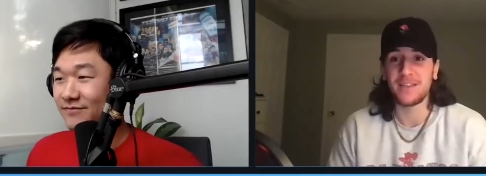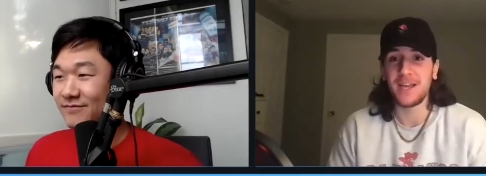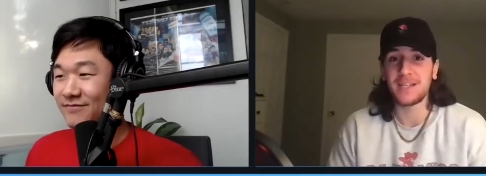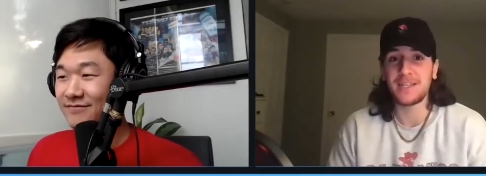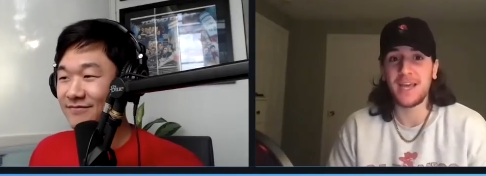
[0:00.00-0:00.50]
Speaker 1: The
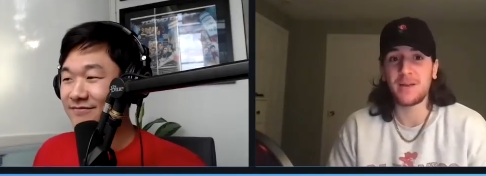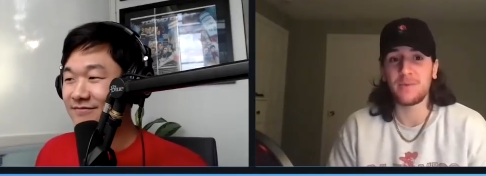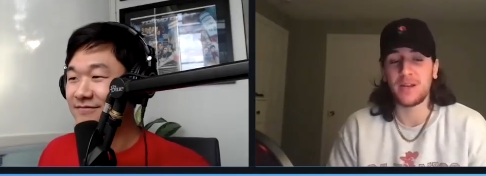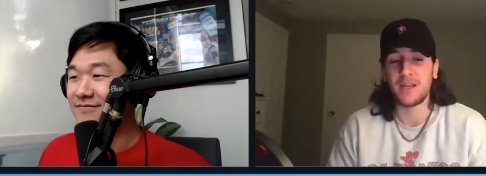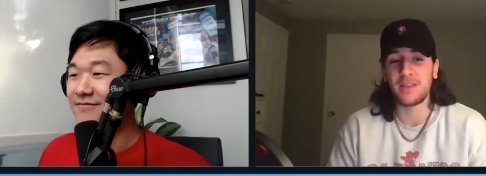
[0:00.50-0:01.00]
guy's an
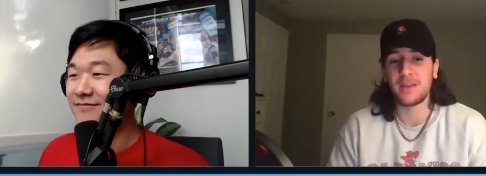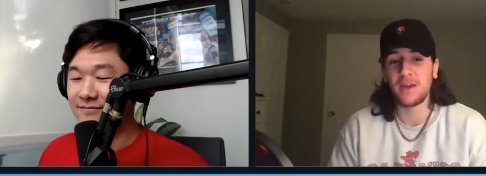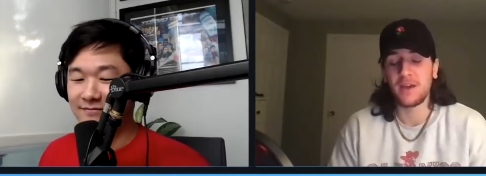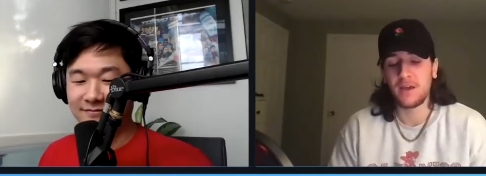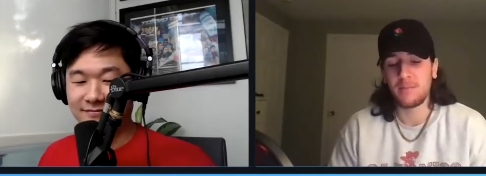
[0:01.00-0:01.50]
animal, and I think
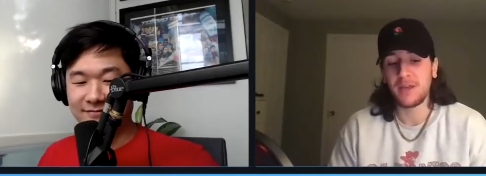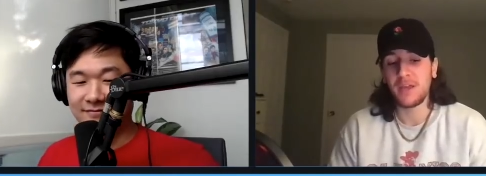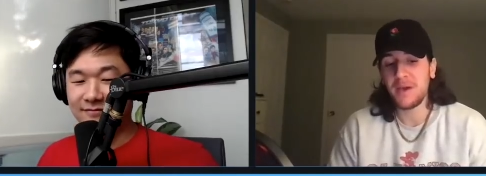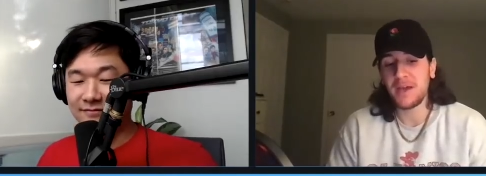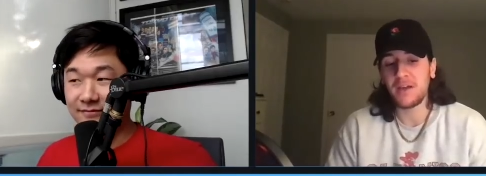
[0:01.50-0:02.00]

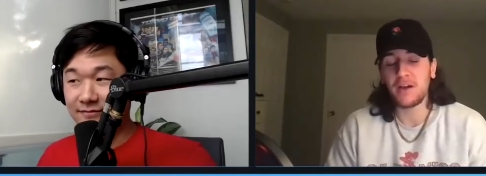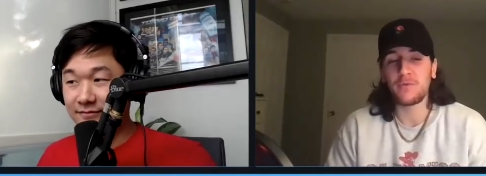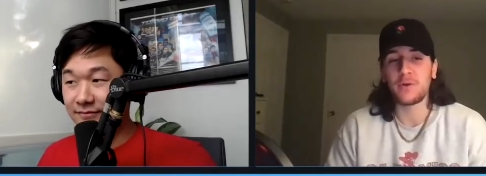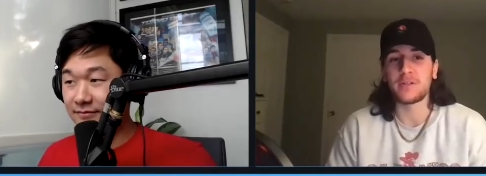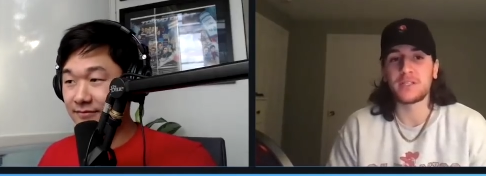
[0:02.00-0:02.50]
piggybacking off
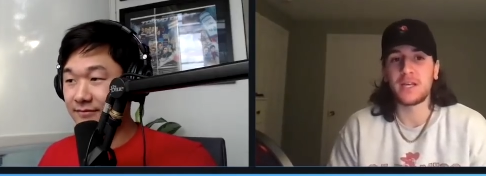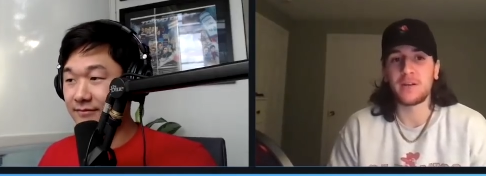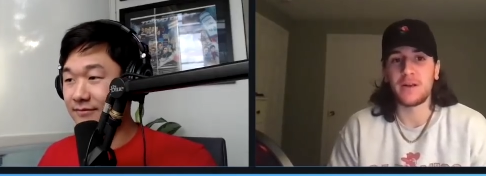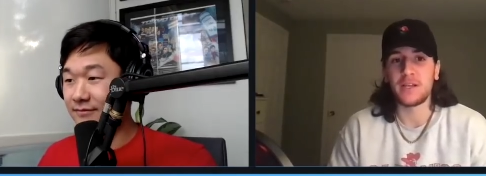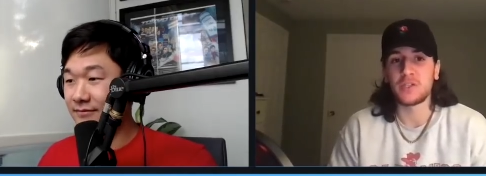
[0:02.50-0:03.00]
what you're
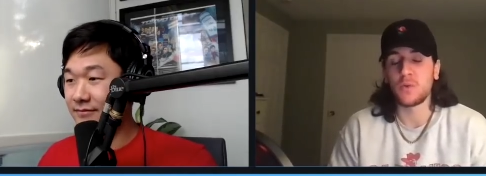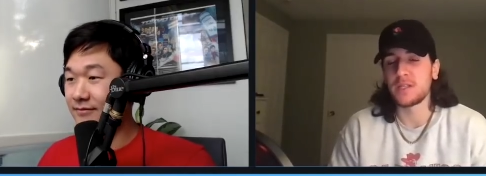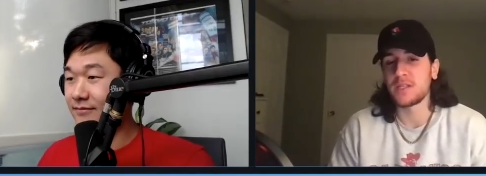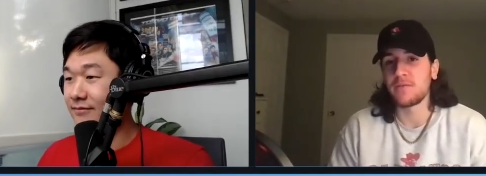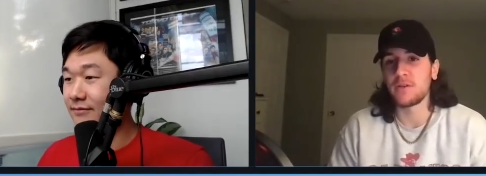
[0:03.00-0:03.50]
saying, right? He's
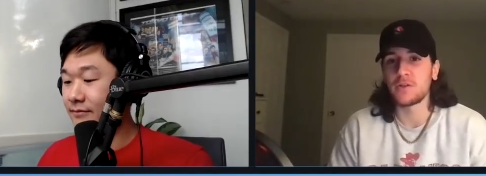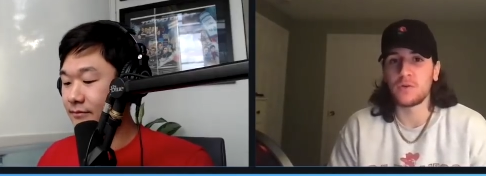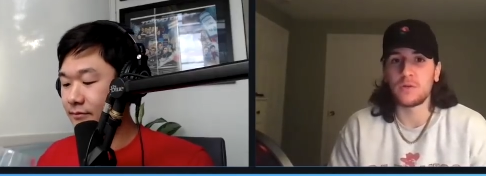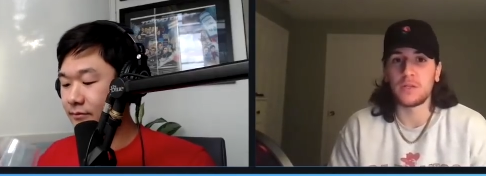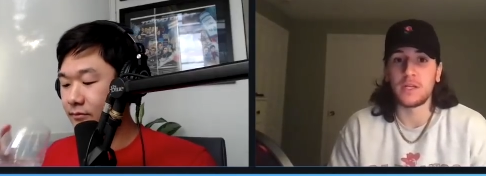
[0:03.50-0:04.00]
27 years
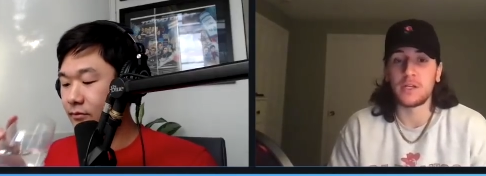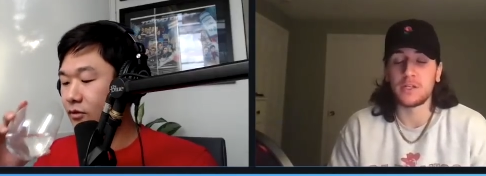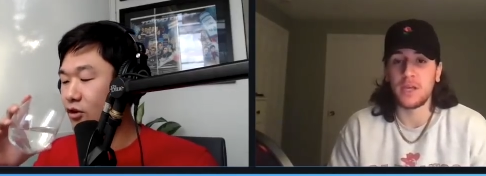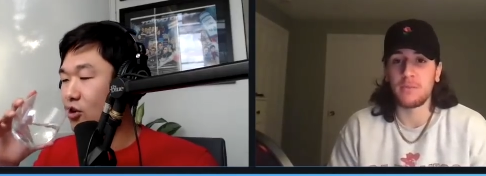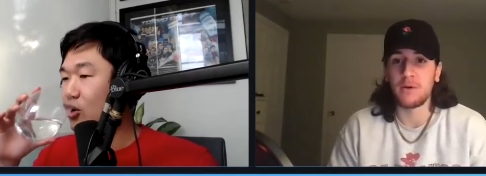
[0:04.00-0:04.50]
old, and he
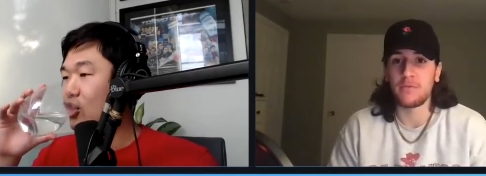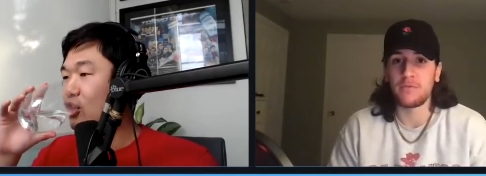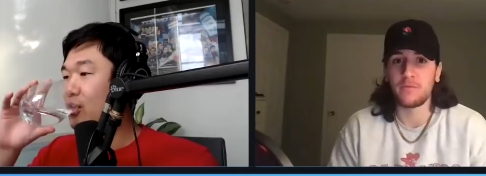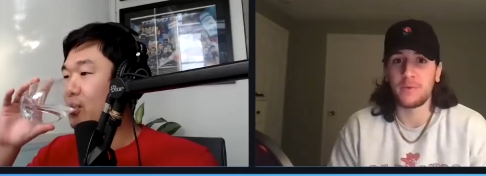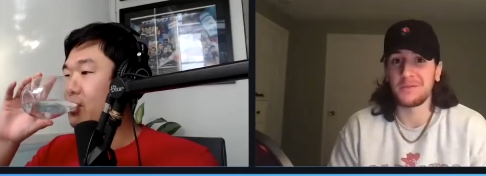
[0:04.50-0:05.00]
just came off
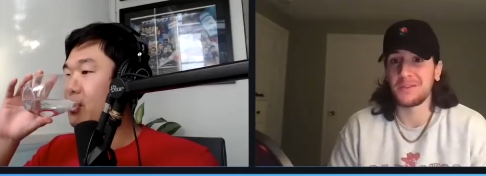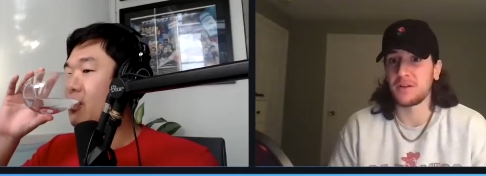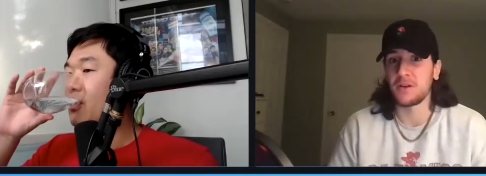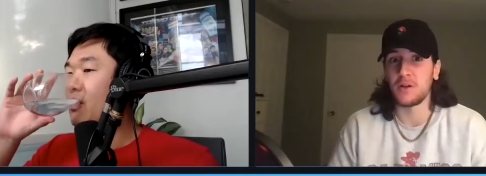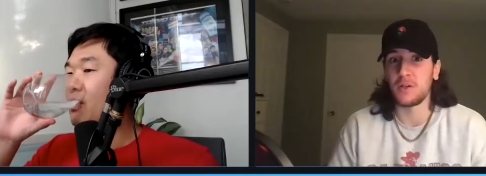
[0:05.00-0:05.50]
of probably like
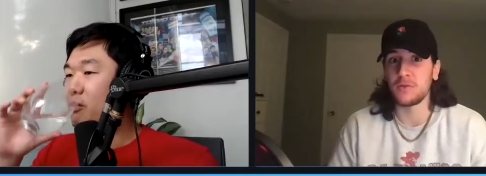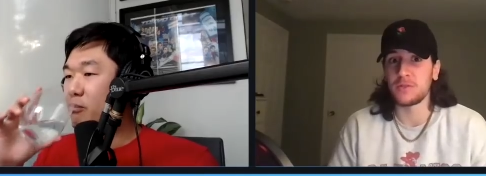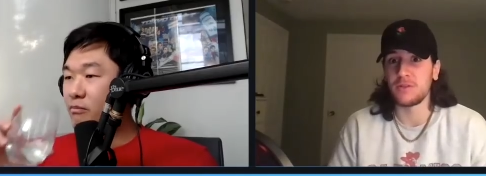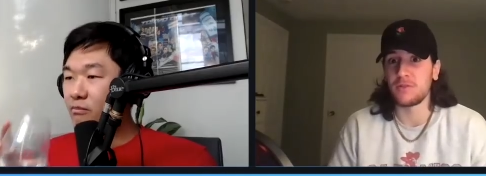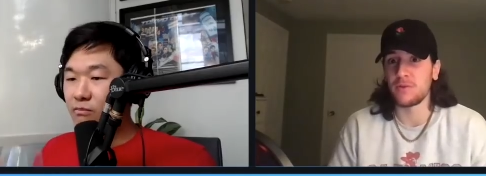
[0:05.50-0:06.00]
a close
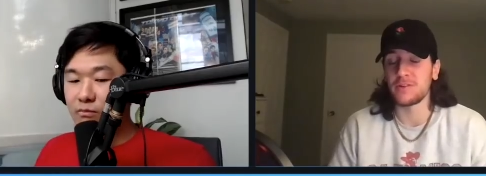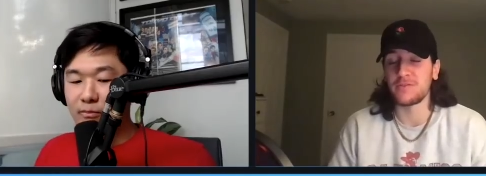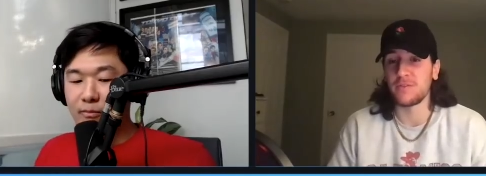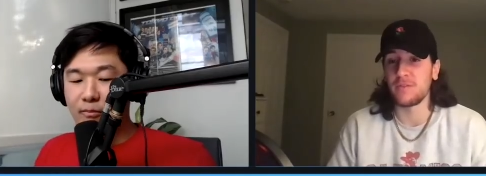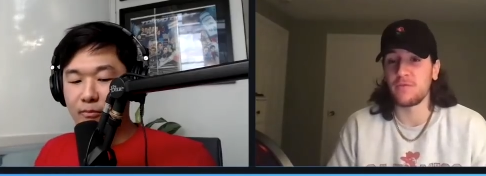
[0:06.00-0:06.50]
to
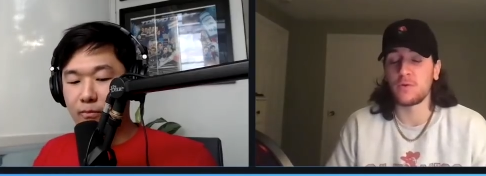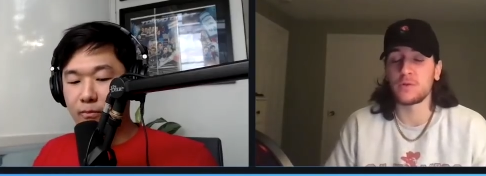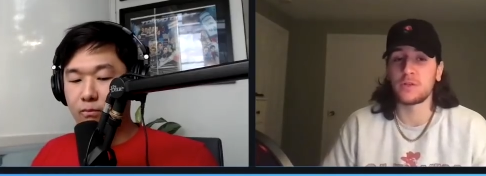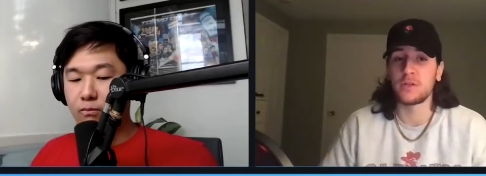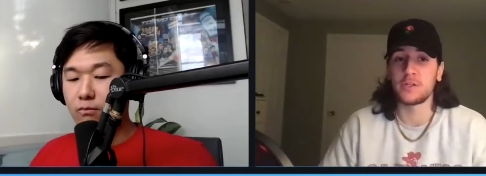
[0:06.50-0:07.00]
350,
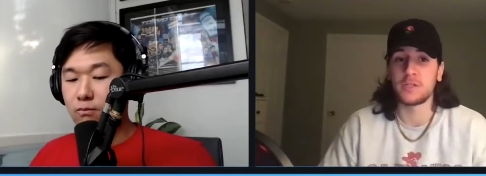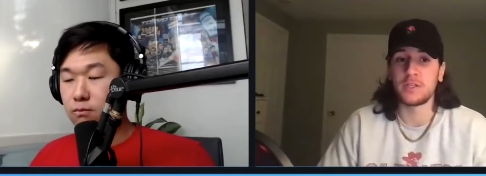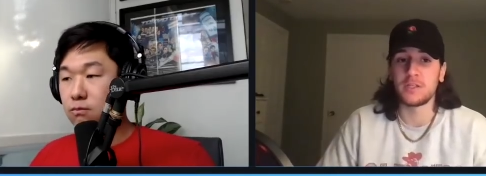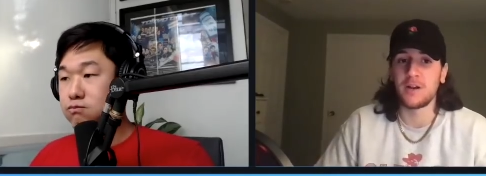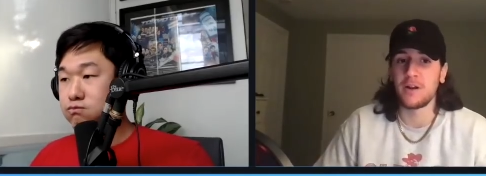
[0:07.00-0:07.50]
400 touch
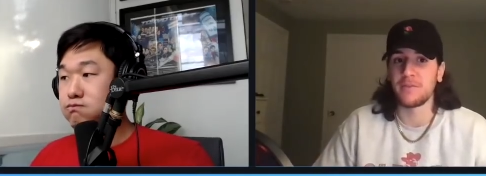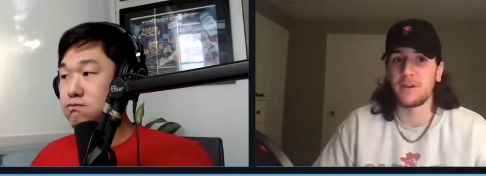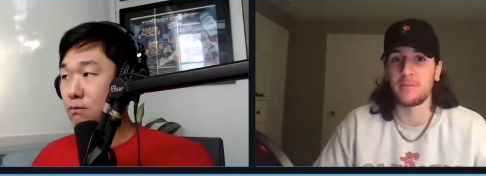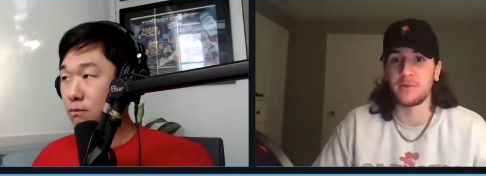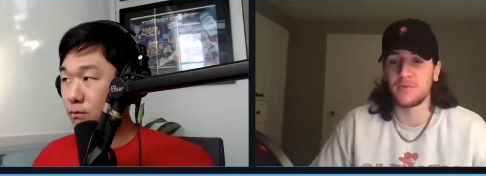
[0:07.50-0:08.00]
season. I don't have the
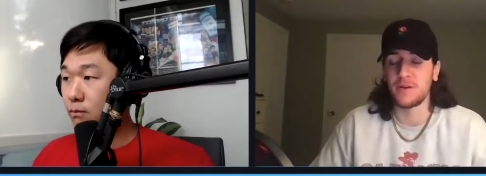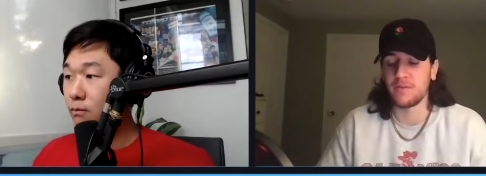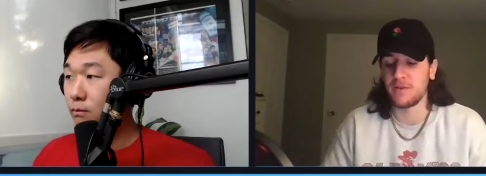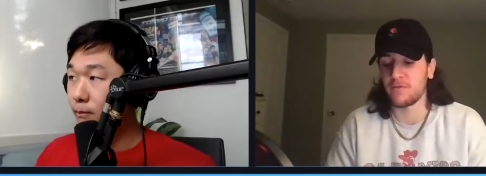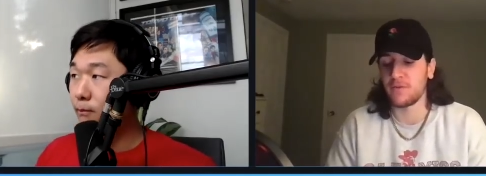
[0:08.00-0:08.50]
numbers right
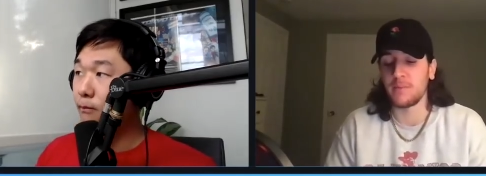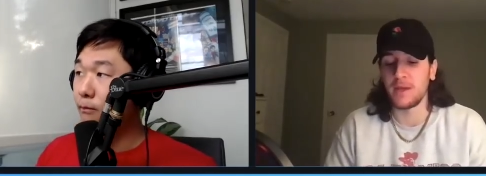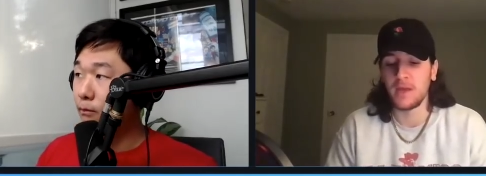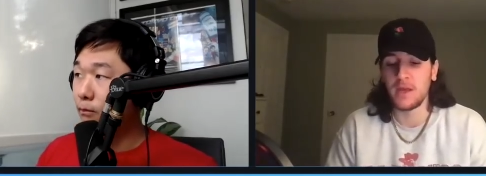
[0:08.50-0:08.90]
in front of me.